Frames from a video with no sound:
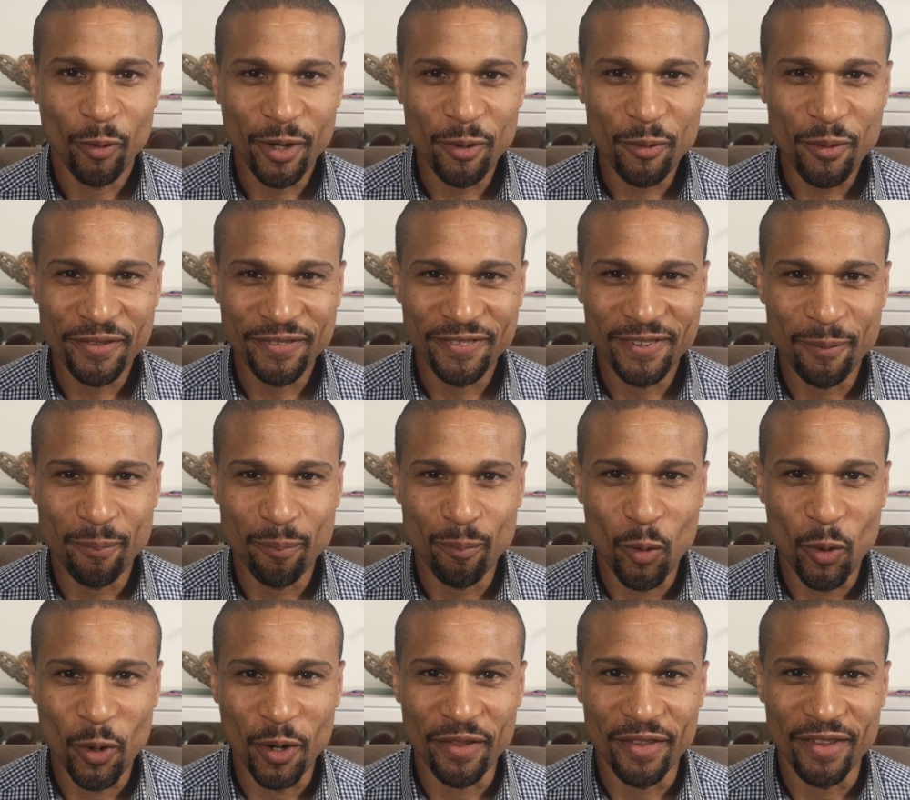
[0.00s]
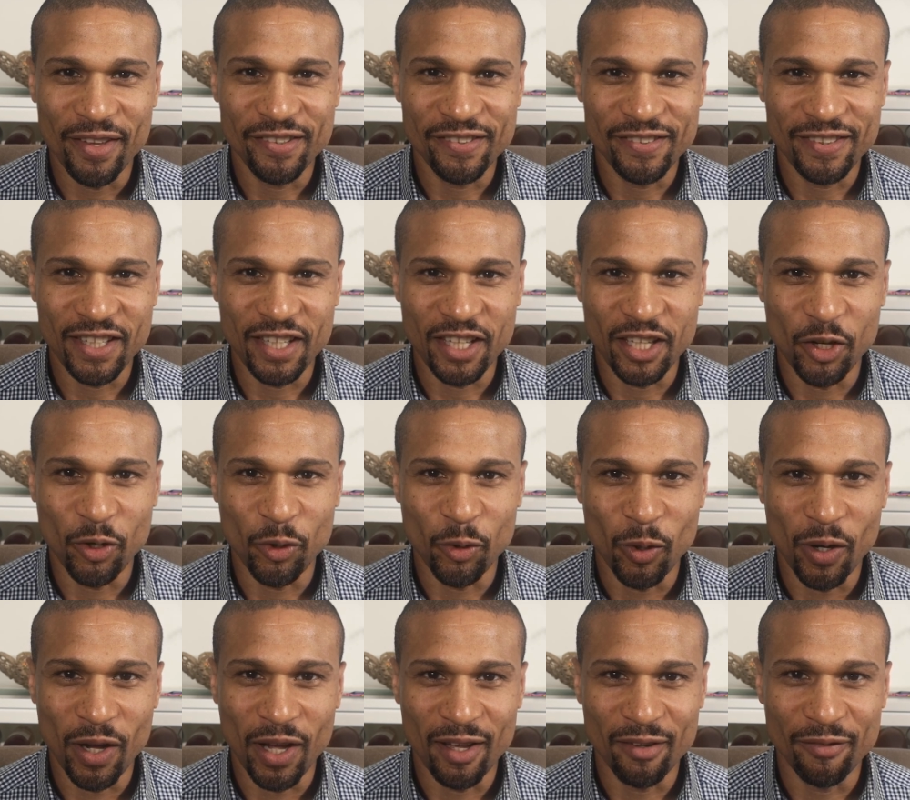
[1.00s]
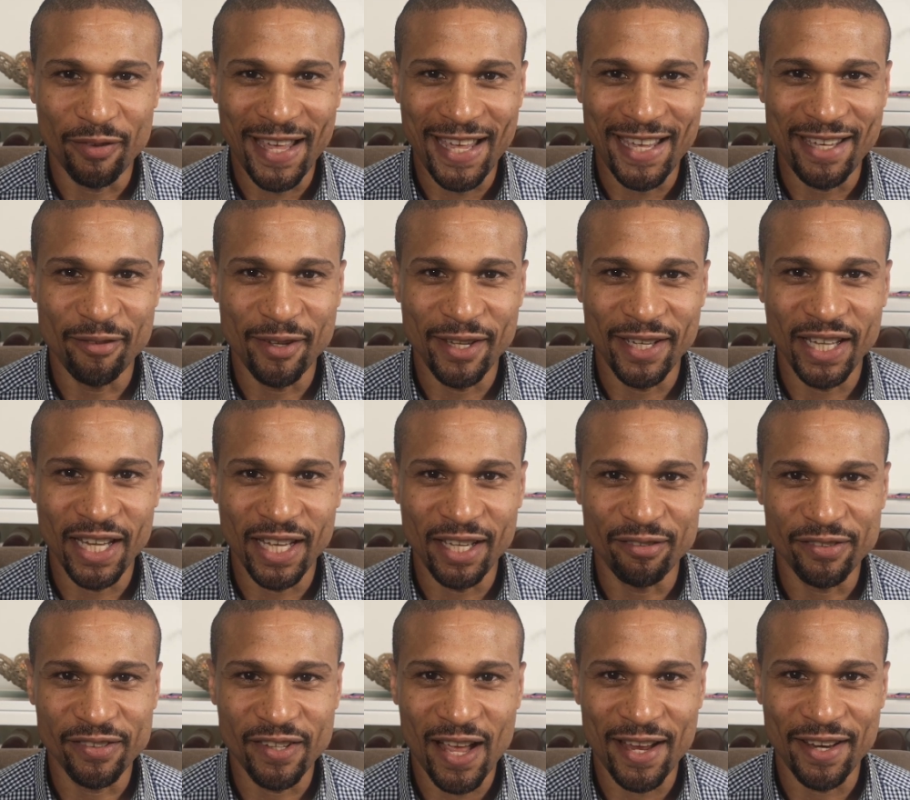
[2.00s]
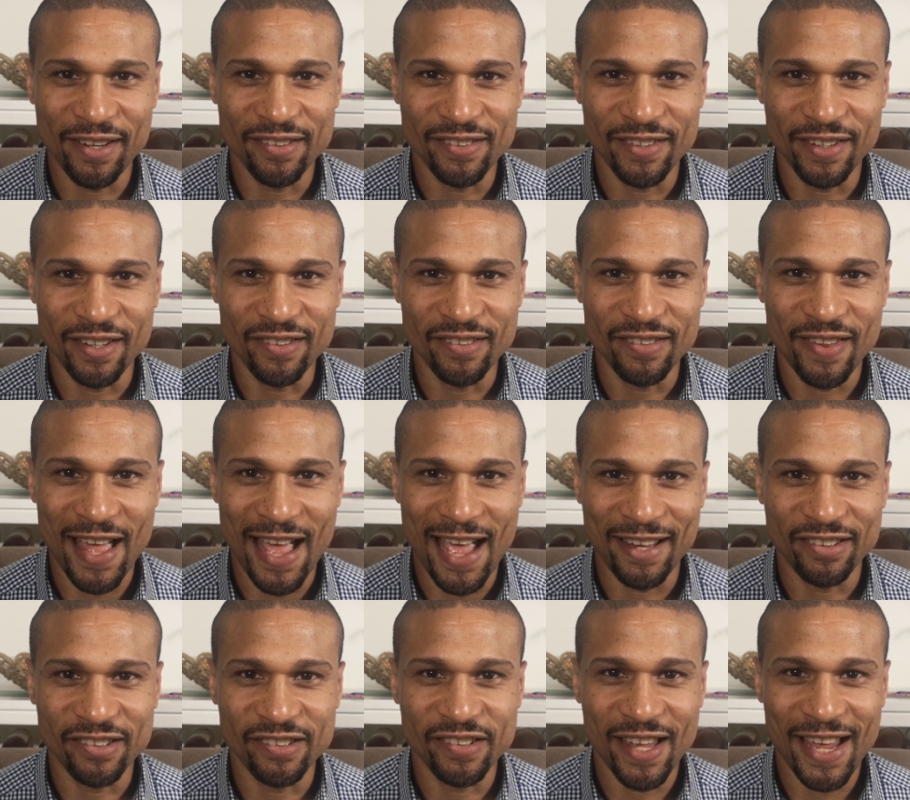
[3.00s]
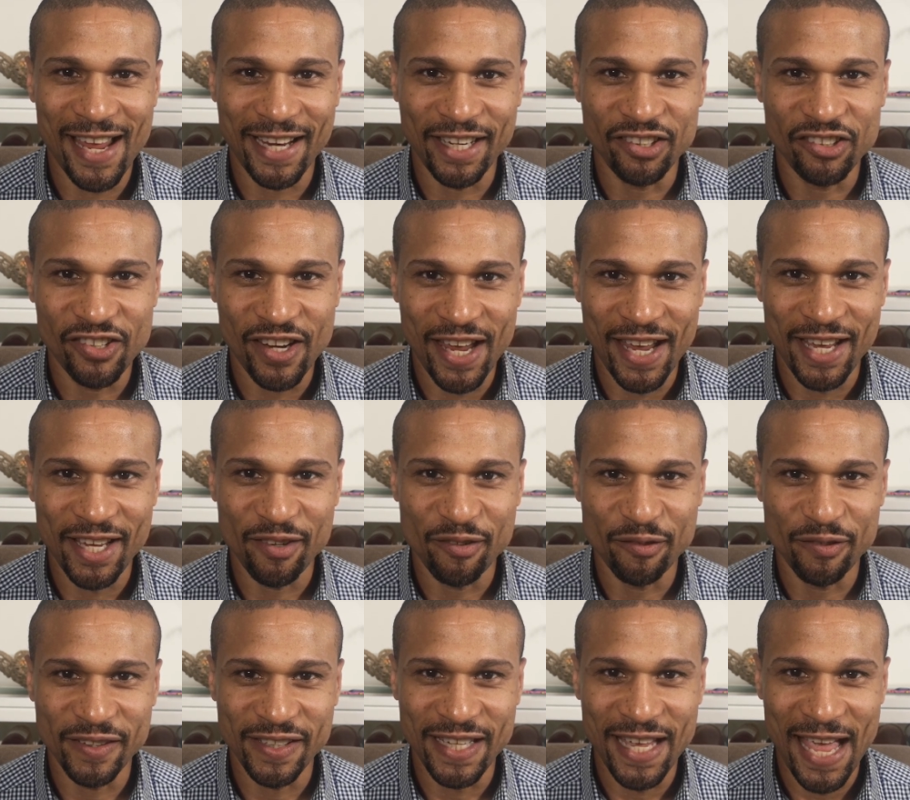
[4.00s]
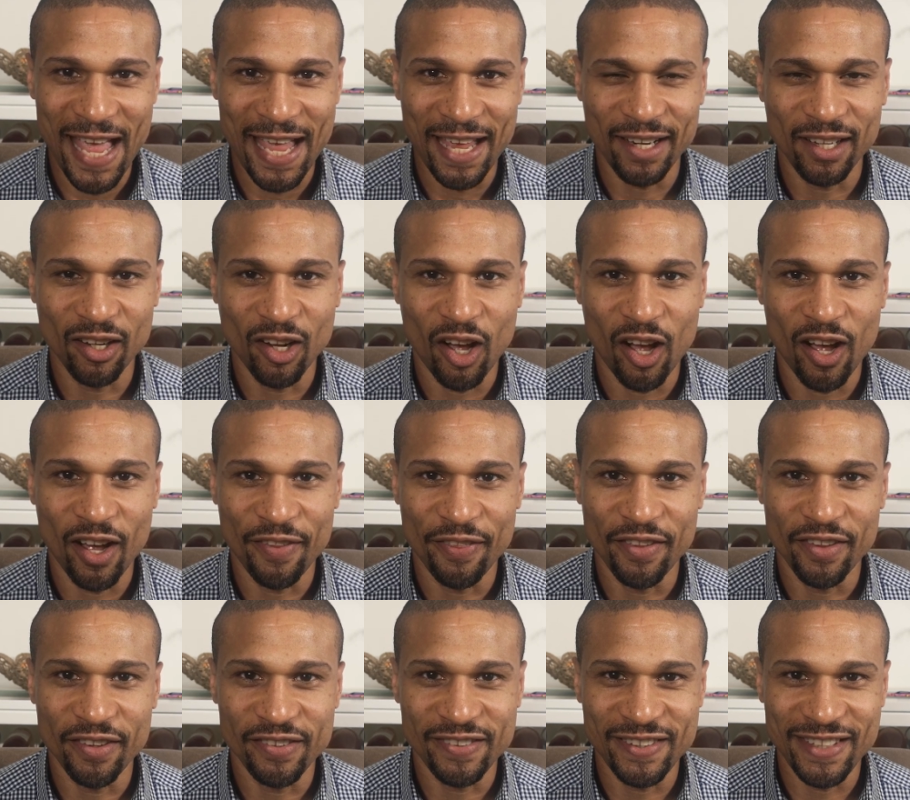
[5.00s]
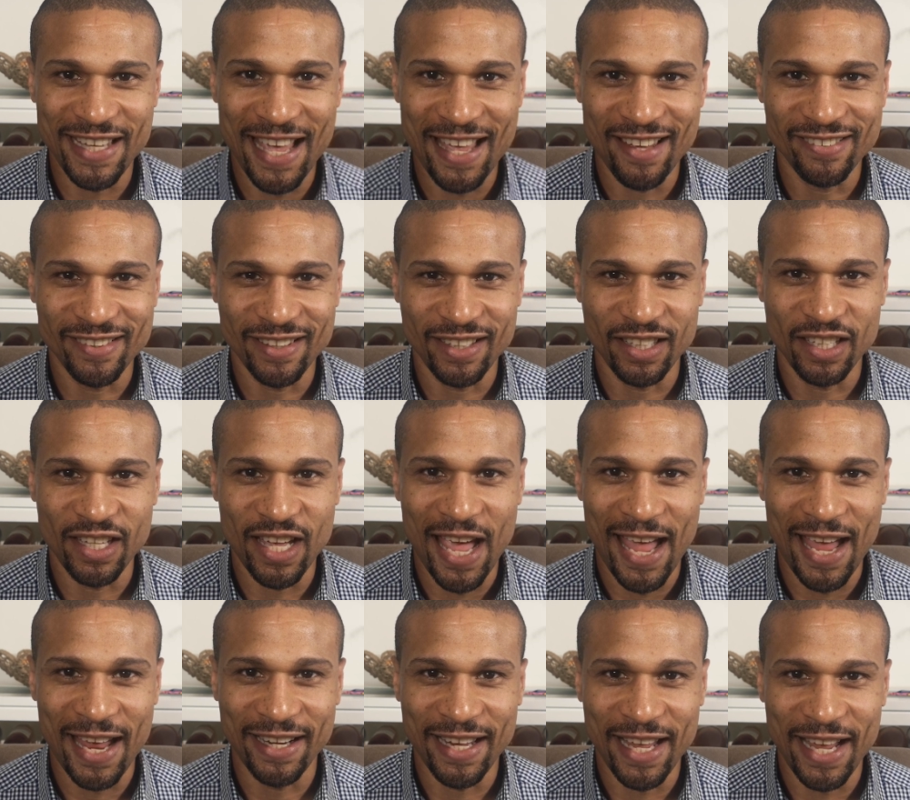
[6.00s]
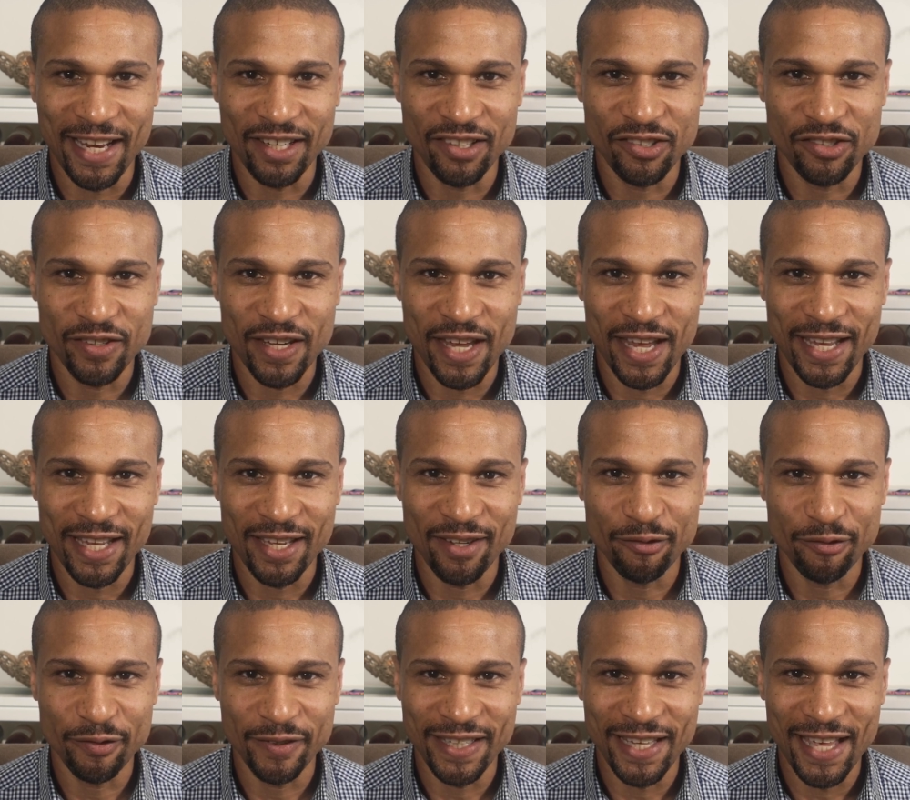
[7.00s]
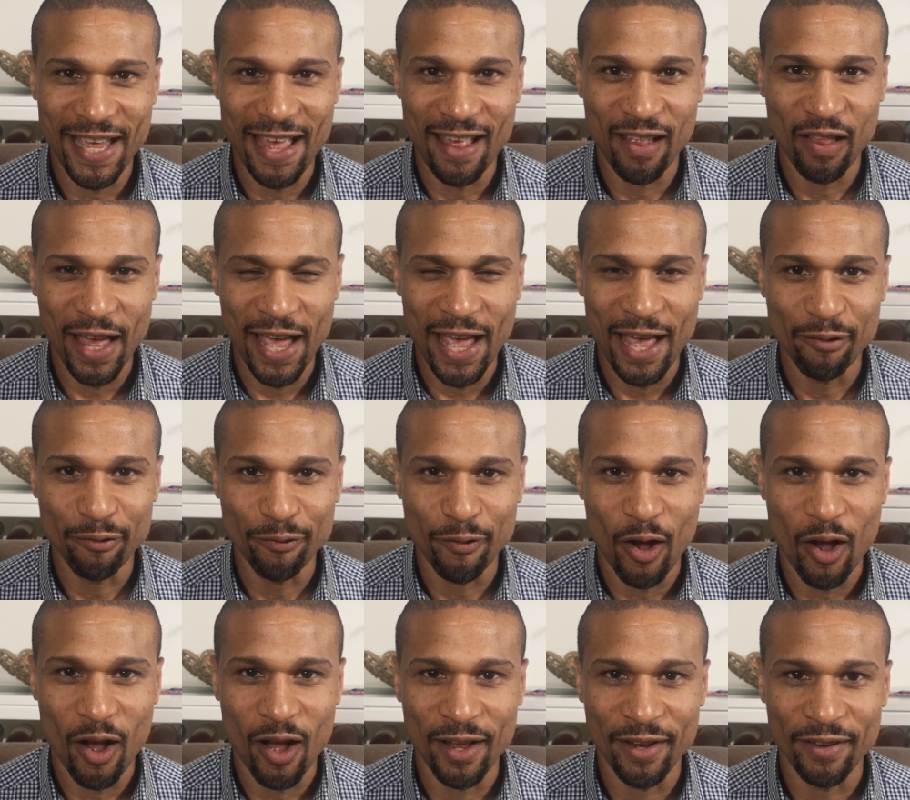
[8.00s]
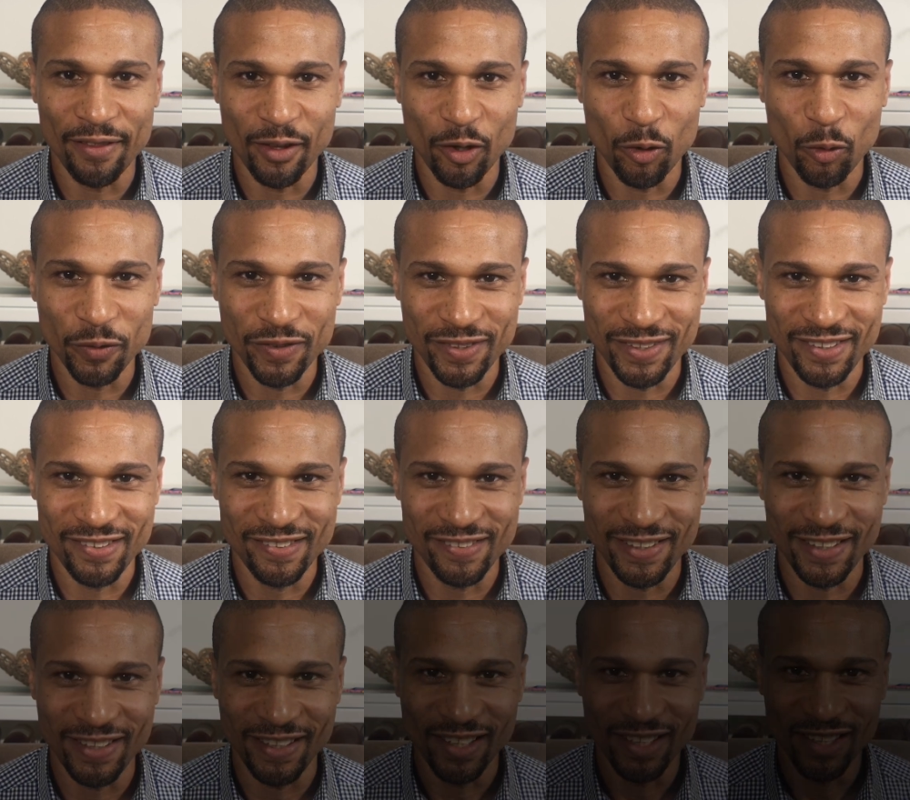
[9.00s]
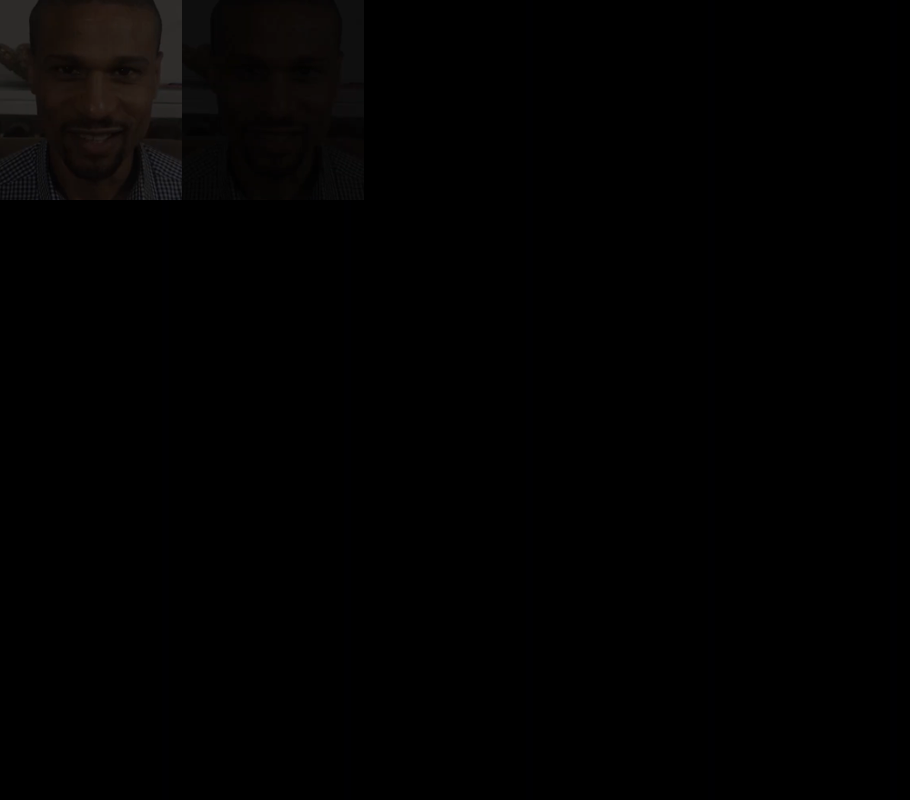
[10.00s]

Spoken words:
We're here with Tim Moore, the CEO of HAVN Life Sciences. That's HAVN on the CSE and HAVLF on the OTC.